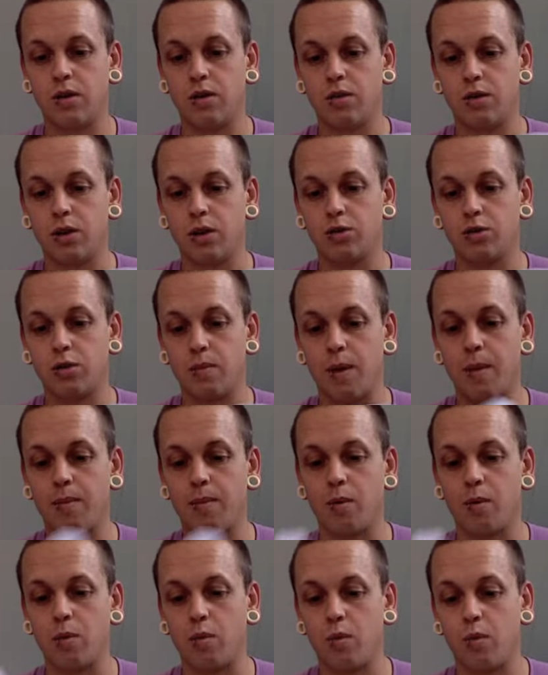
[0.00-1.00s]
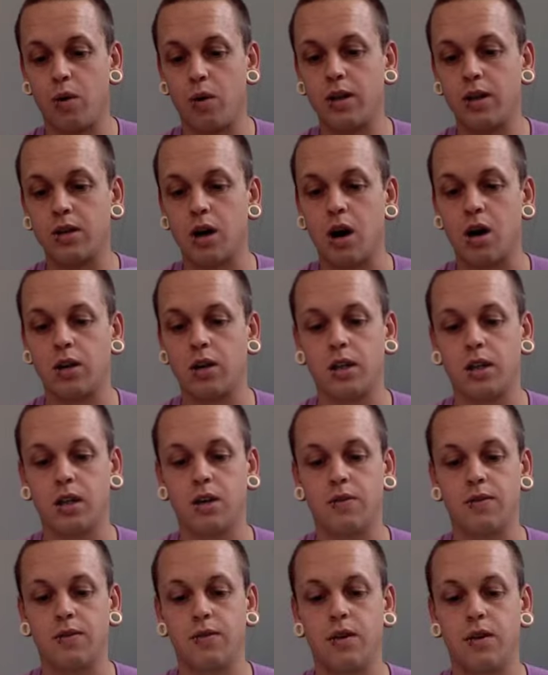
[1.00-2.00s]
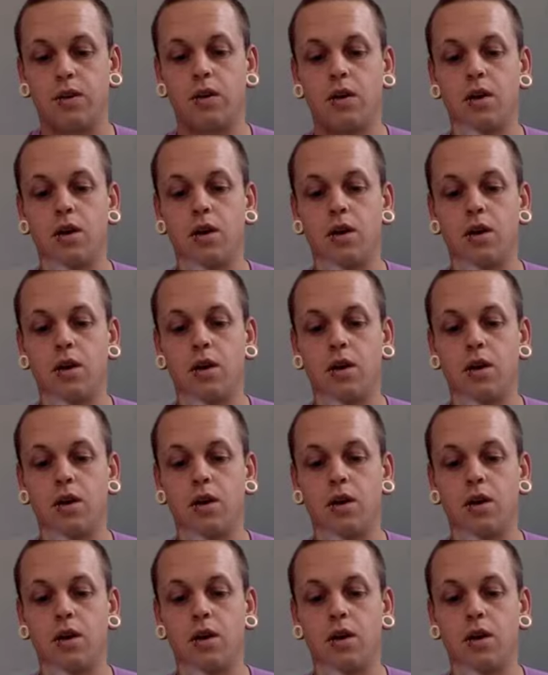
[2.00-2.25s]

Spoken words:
just remember what it's asking of you